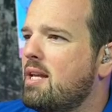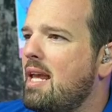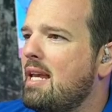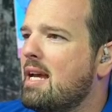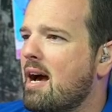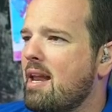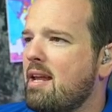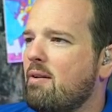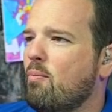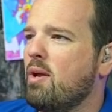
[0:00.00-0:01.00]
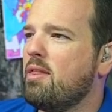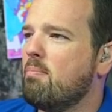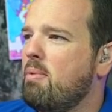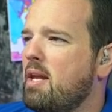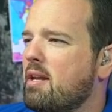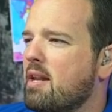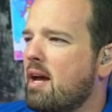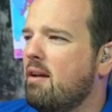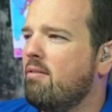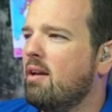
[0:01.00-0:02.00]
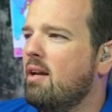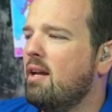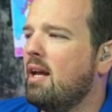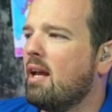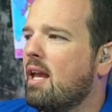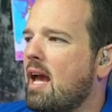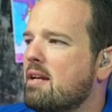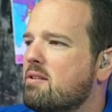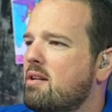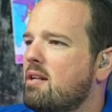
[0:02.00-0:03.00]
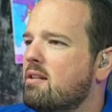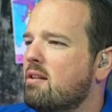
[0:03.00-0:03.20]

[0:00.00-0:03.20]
he cut it with the penknife and cast it into